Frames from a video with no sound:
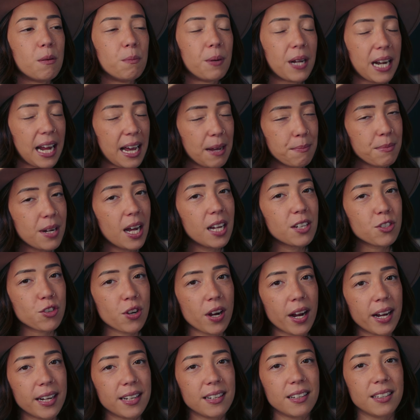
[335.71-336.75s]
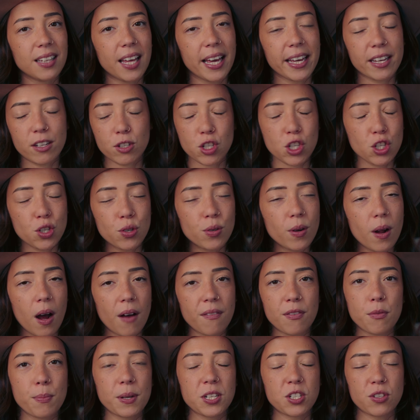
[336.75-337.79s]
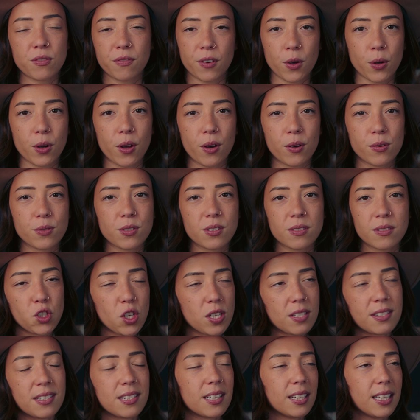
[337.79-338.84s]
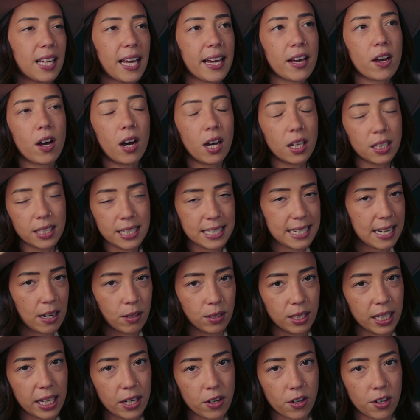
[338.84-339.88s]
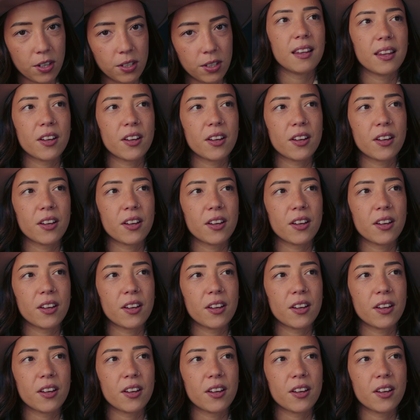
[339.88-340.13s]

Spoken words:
But I'm not trying to like shoot off a bunch of photos just to like cull it down later.